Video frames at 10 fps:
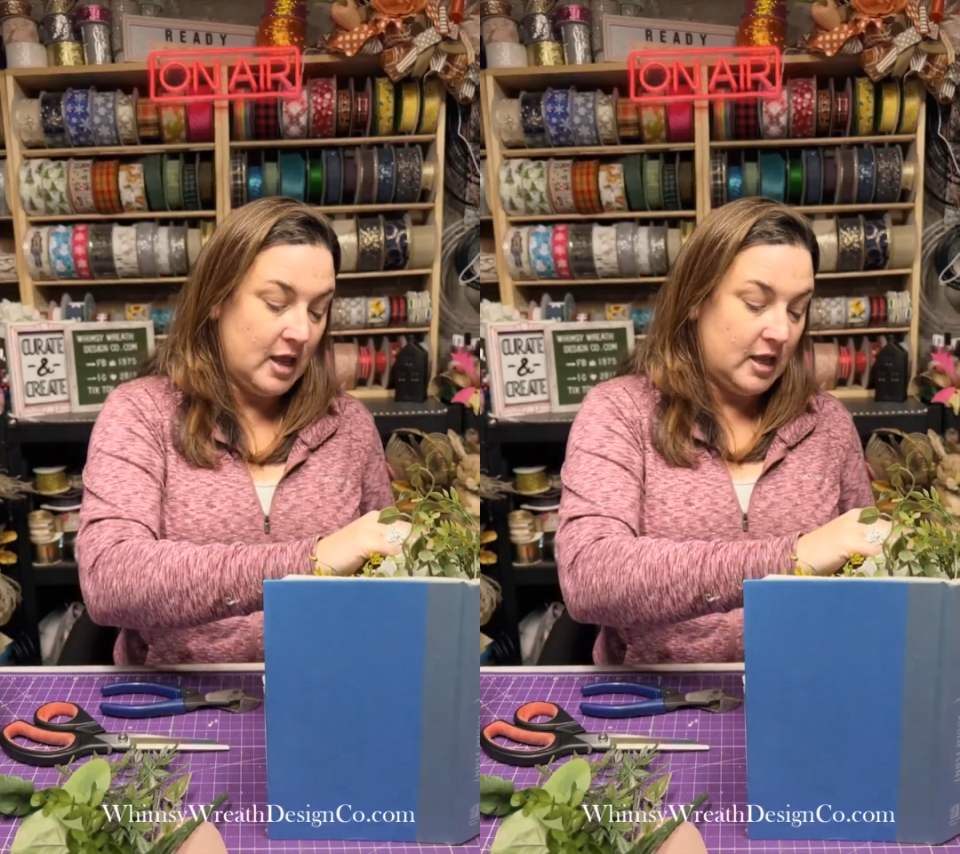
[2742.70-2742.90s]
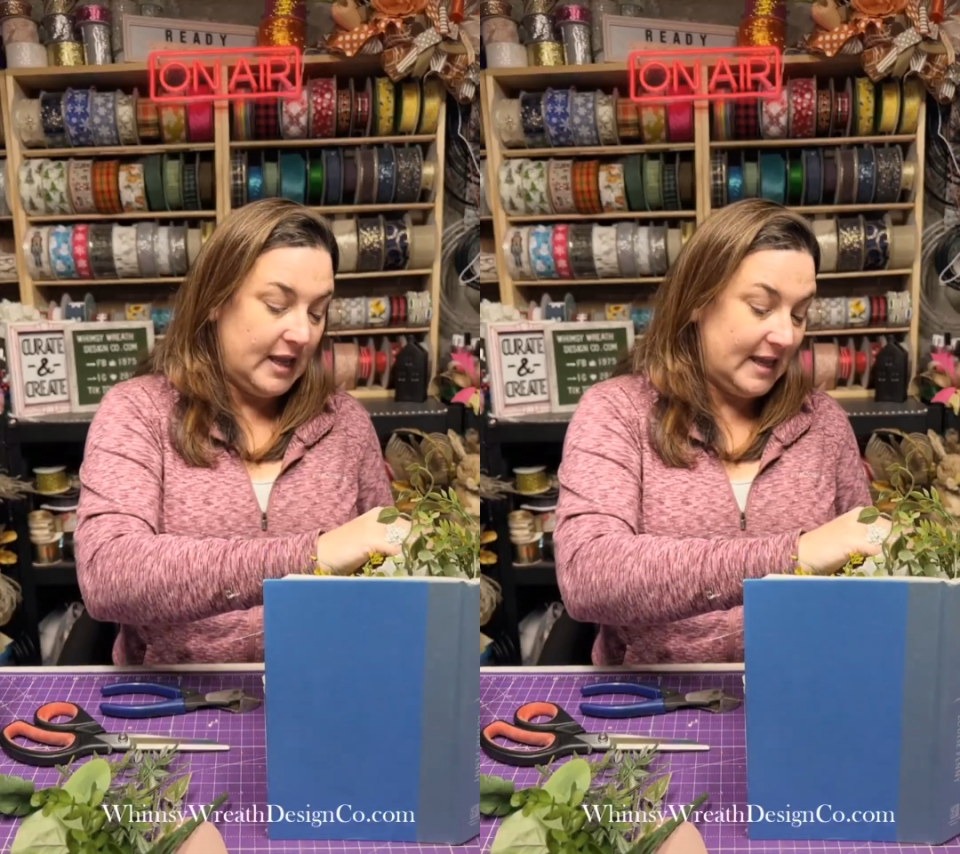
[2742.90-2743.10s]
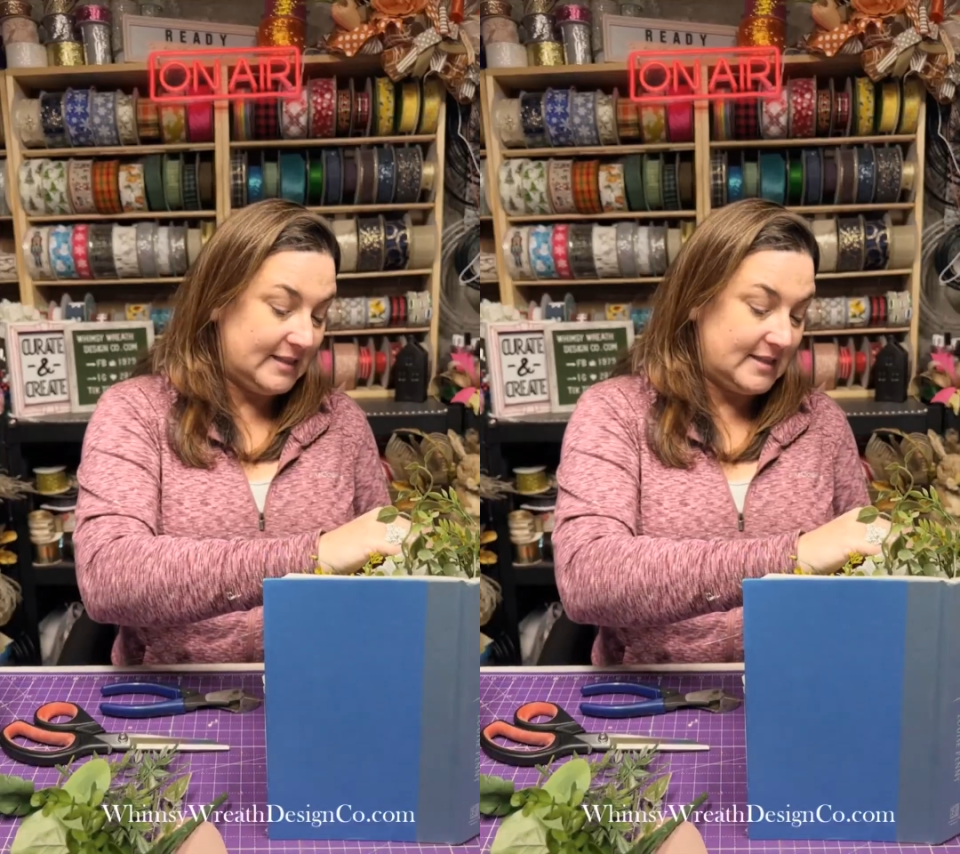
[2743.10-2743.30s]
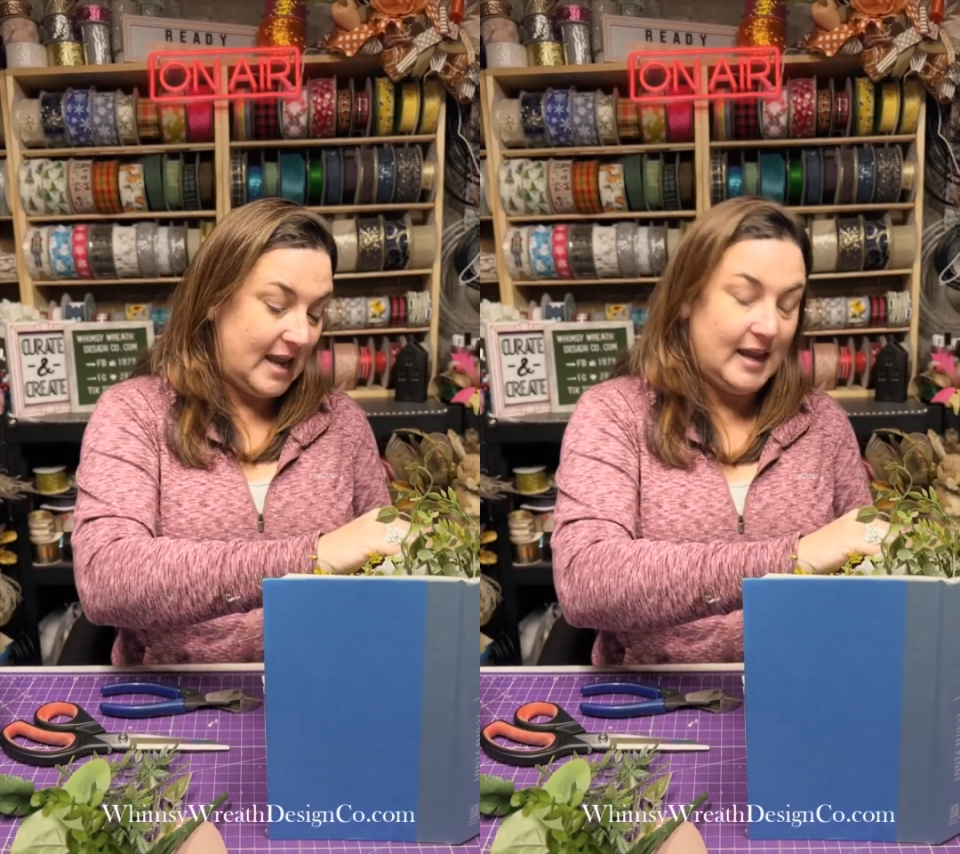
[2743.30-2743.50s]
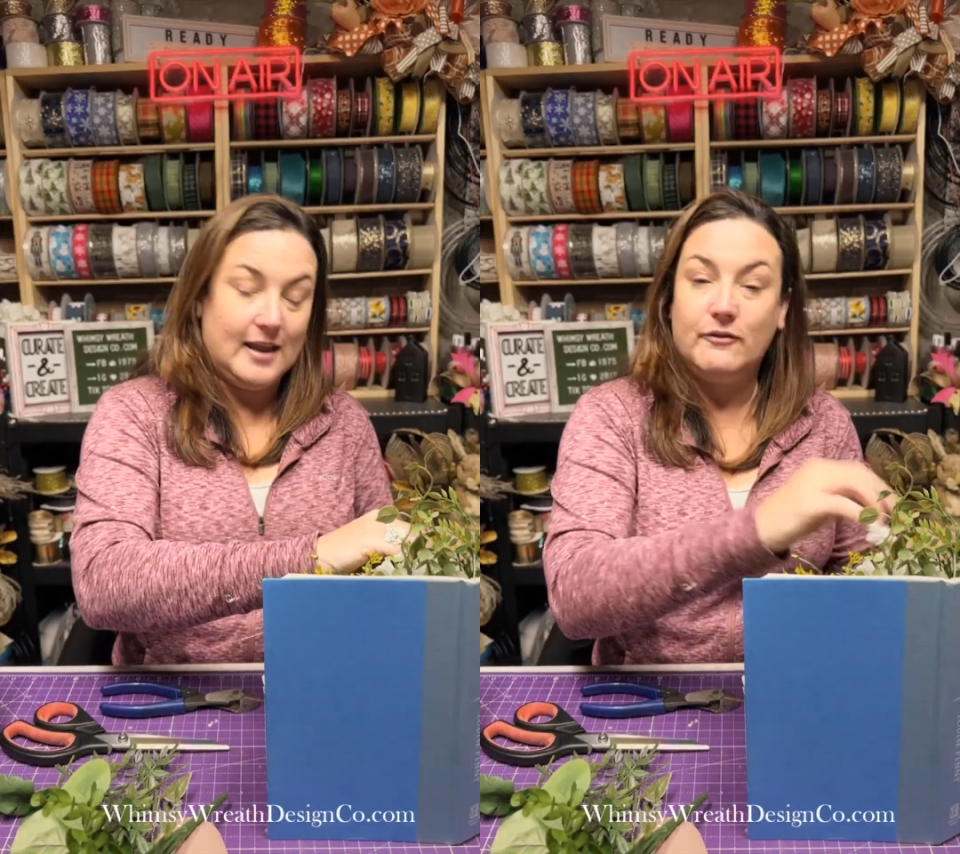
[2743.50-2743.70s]
it's
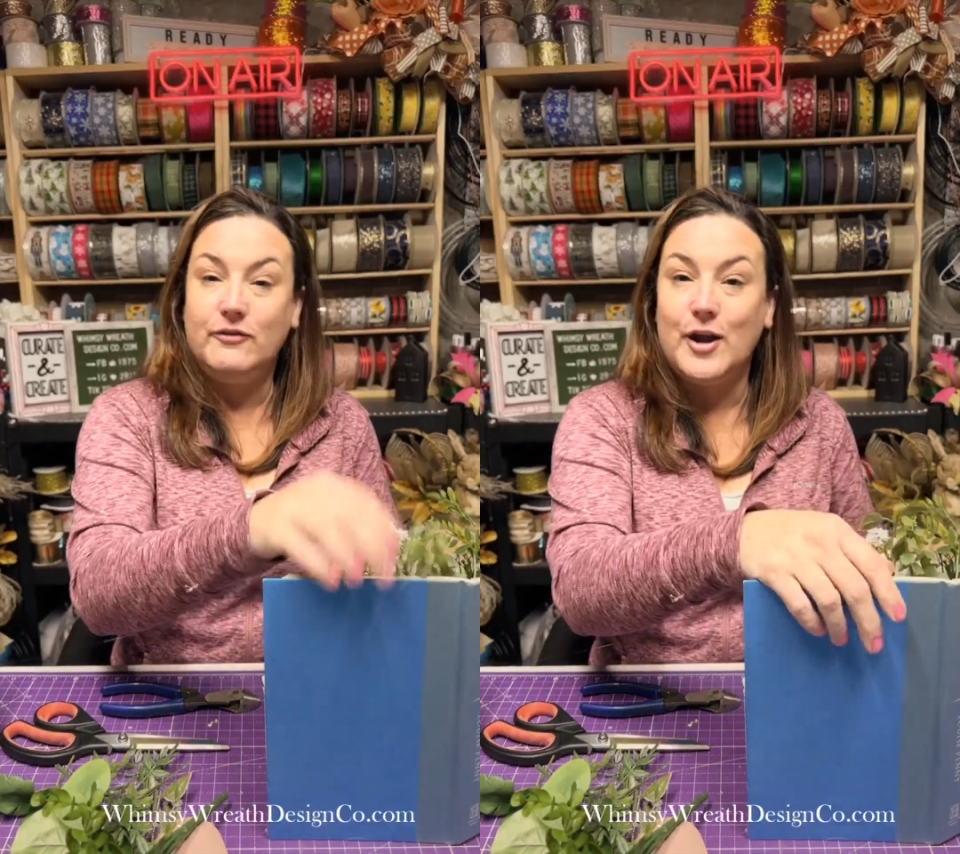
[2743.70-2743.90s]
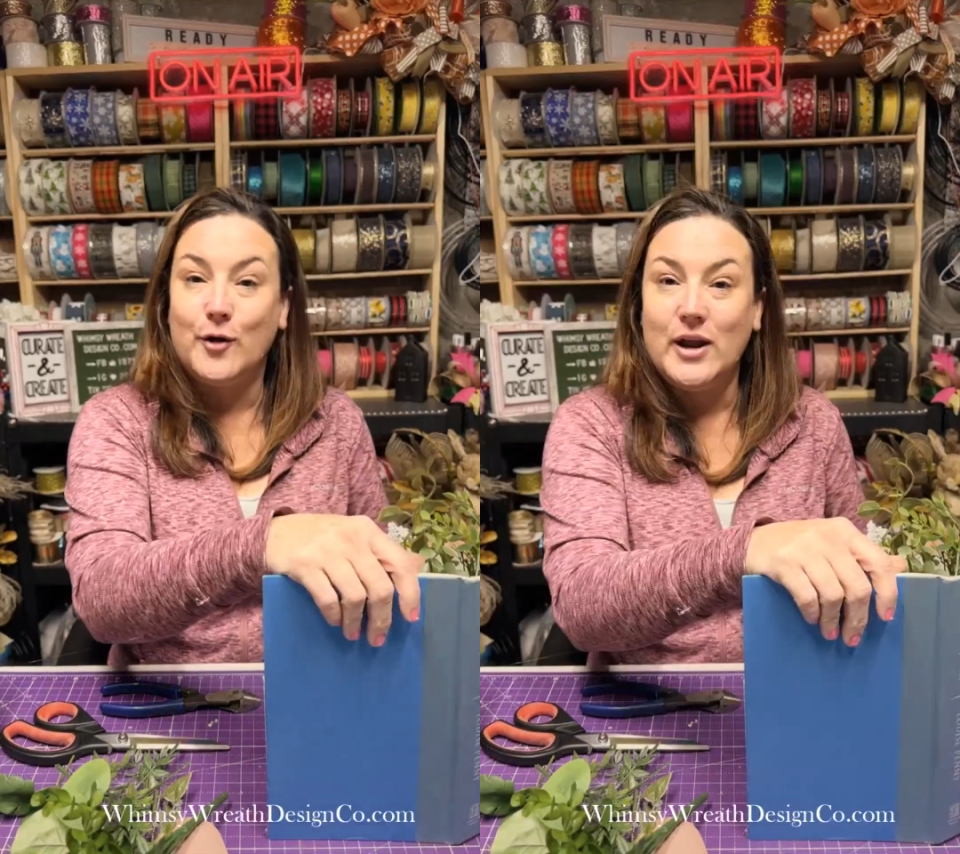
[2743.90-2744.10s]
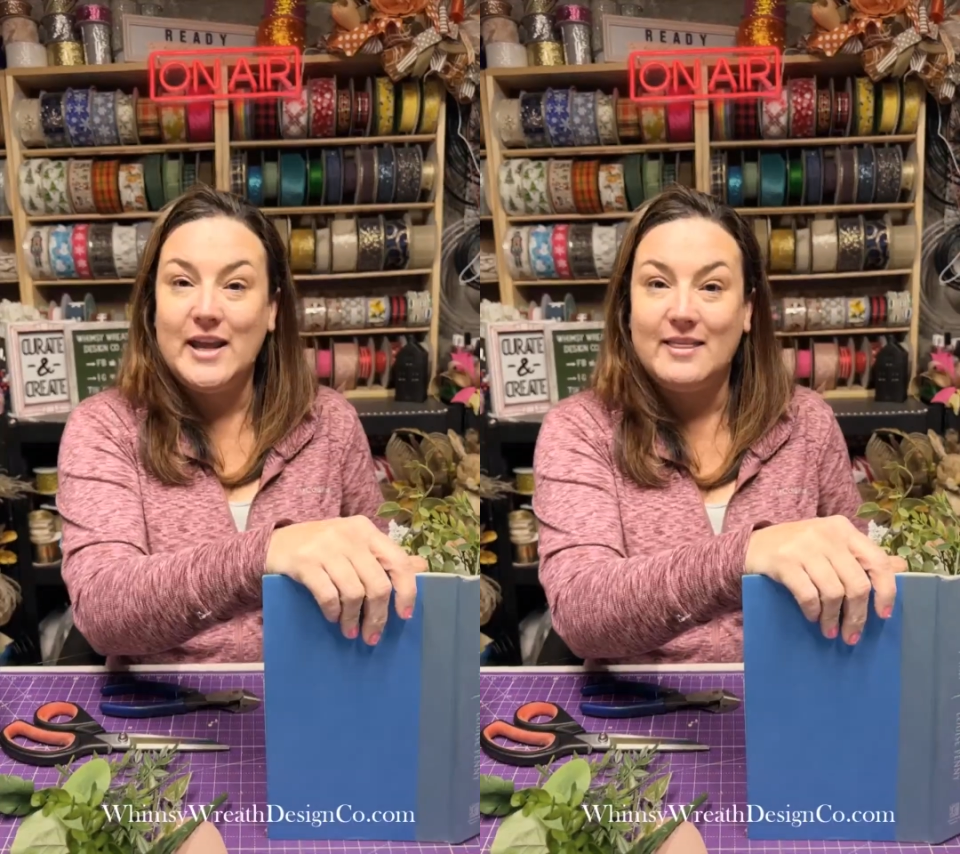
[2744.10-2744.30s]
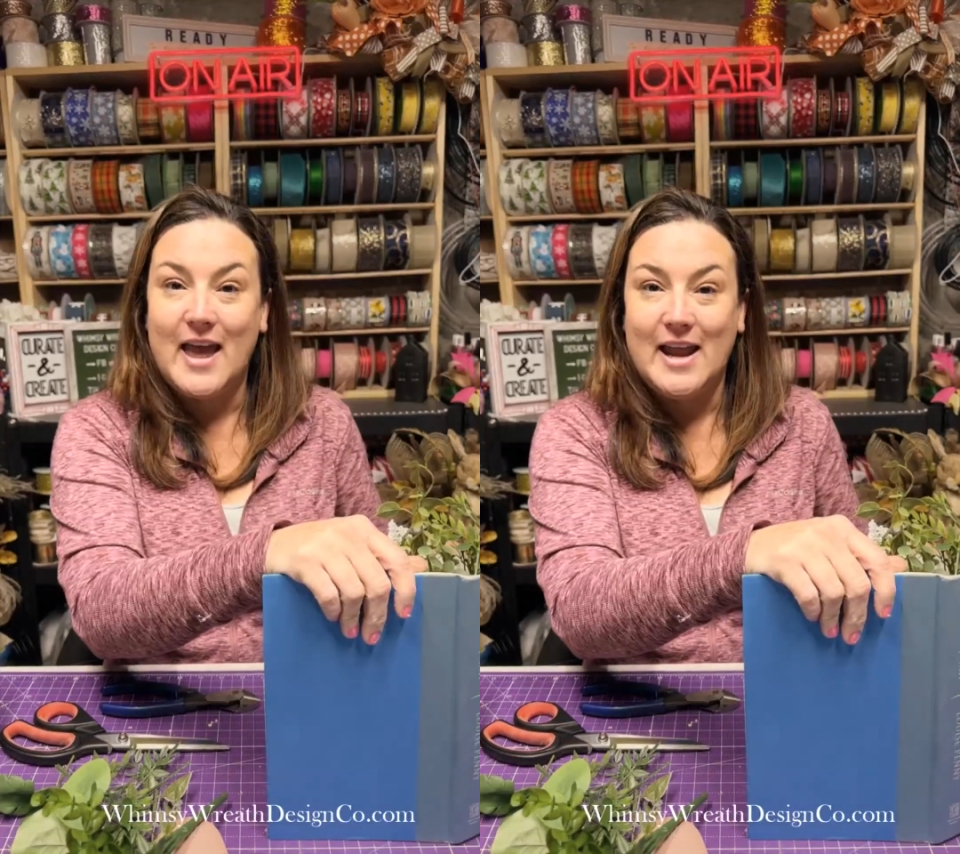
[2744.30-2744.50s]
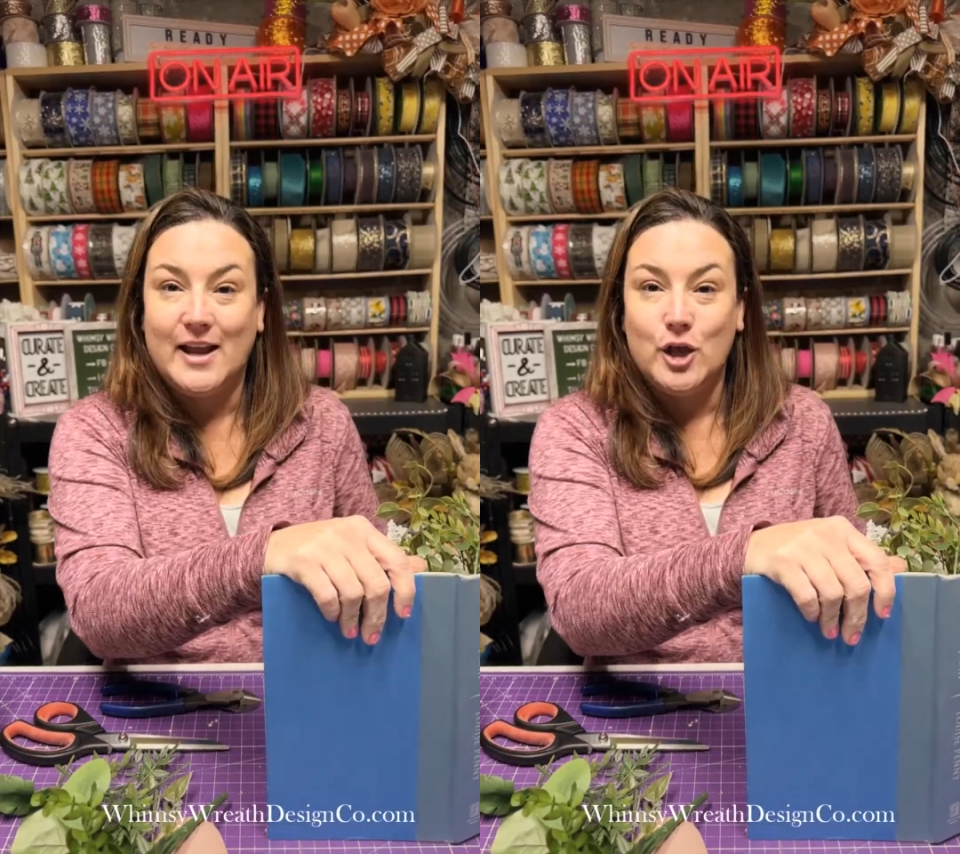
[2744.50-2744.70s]
a very like,